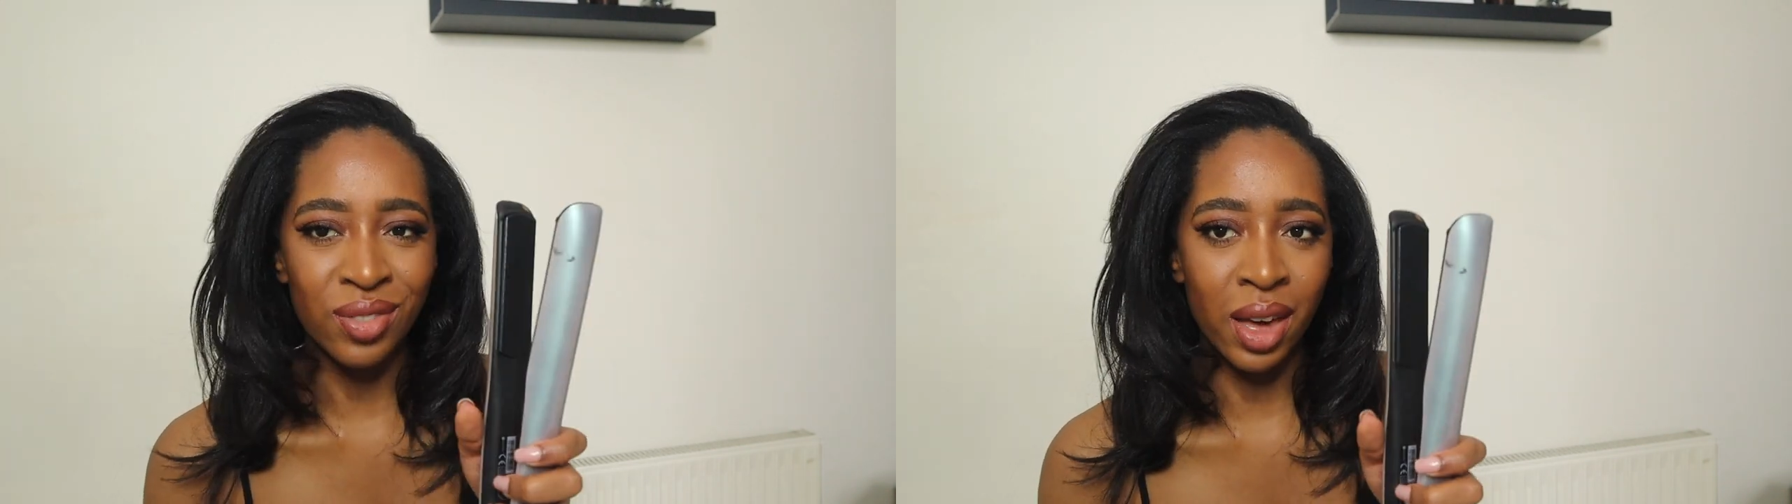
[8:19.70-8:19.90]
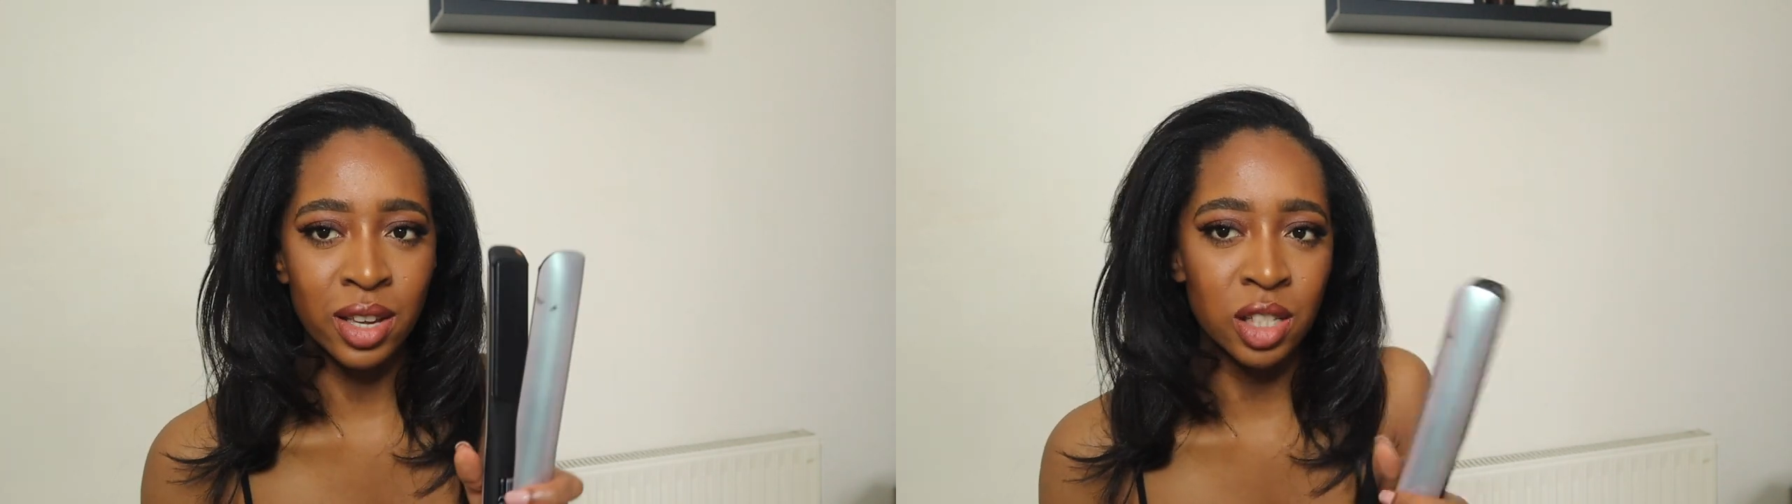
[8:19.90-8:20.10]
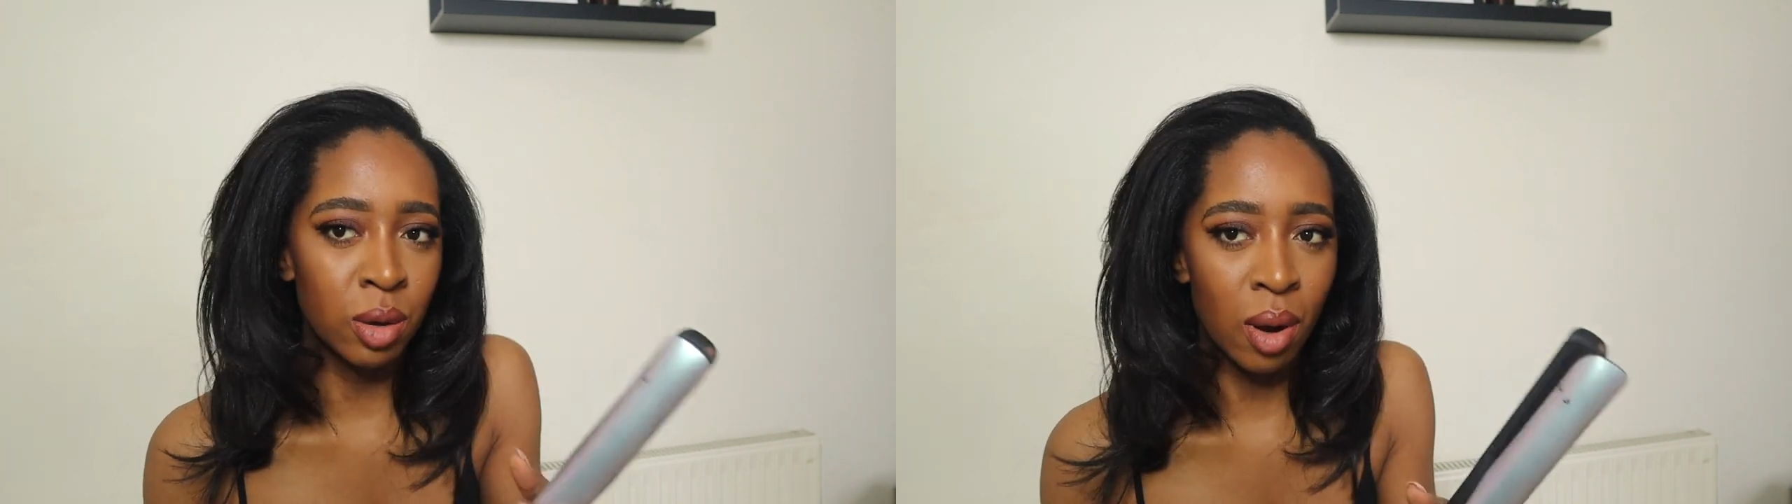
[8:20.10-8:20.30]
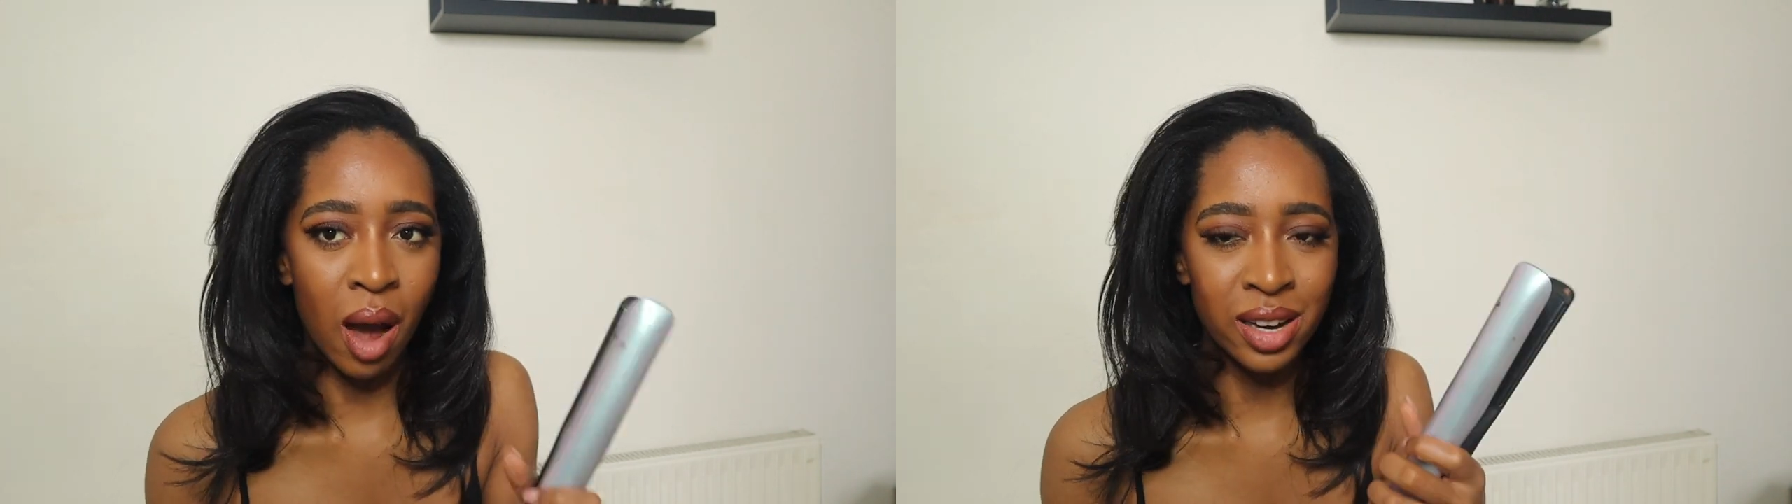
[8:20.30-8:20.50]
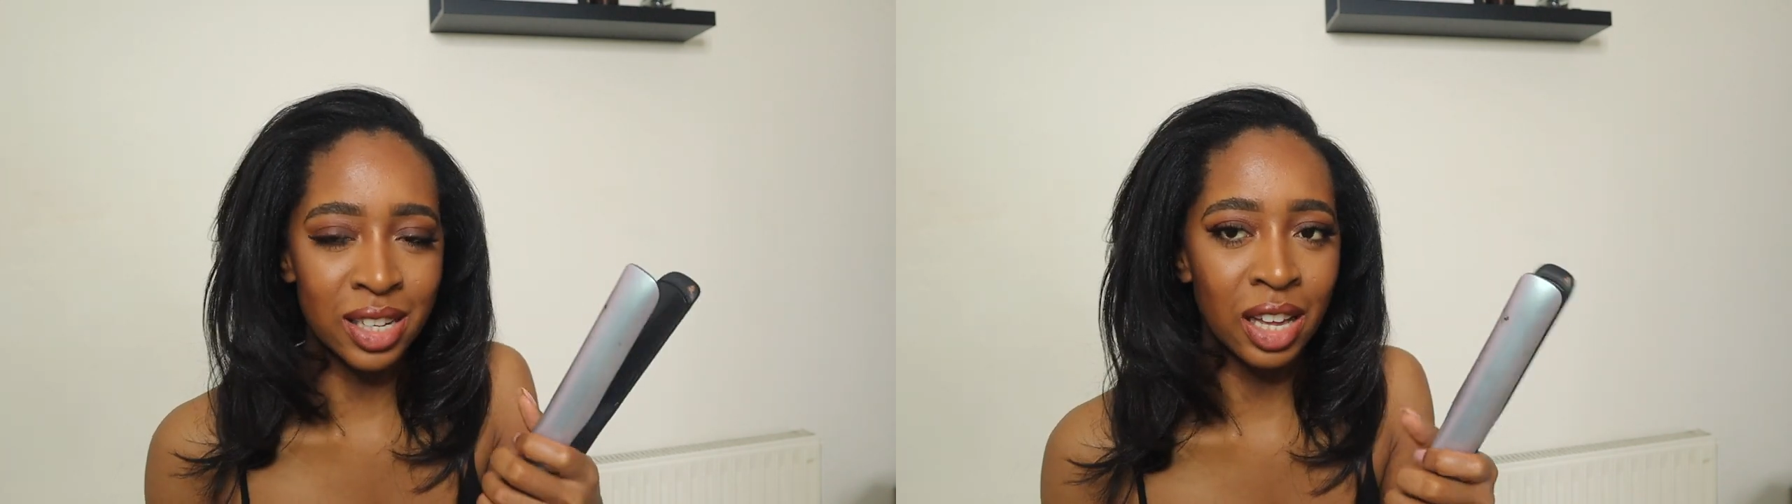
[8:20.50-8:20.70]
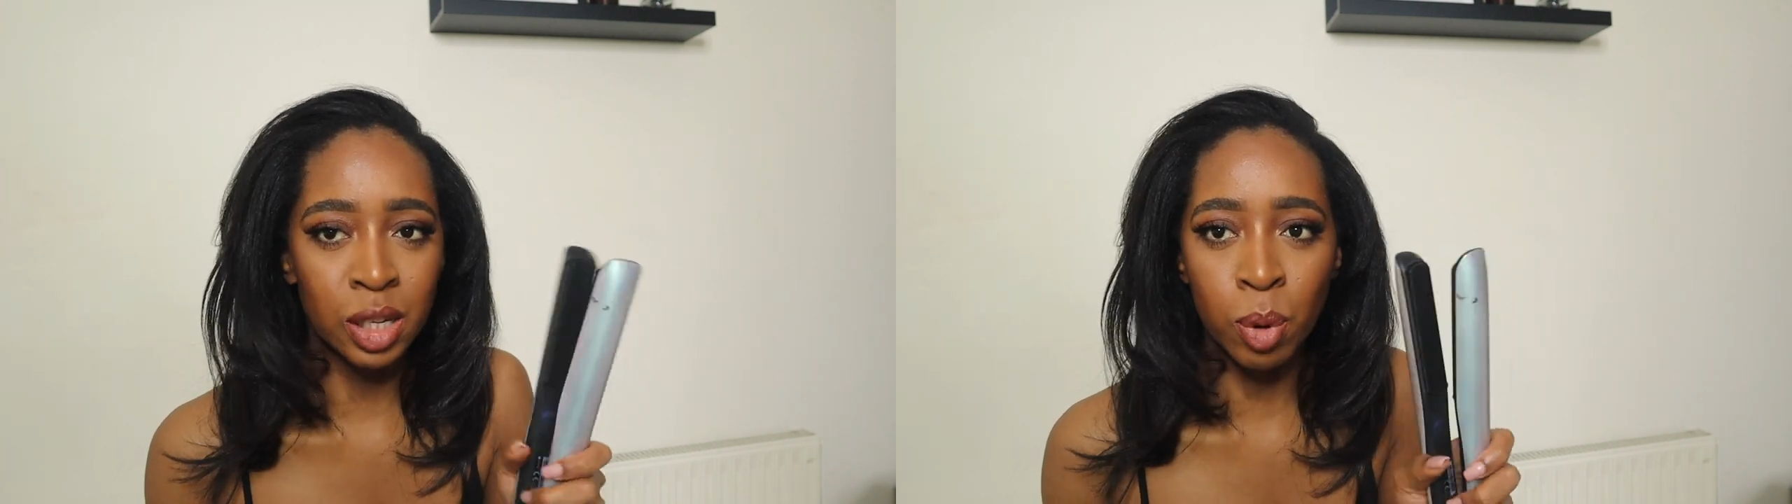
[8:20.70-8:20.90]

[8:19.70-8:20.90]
This, I'd say there's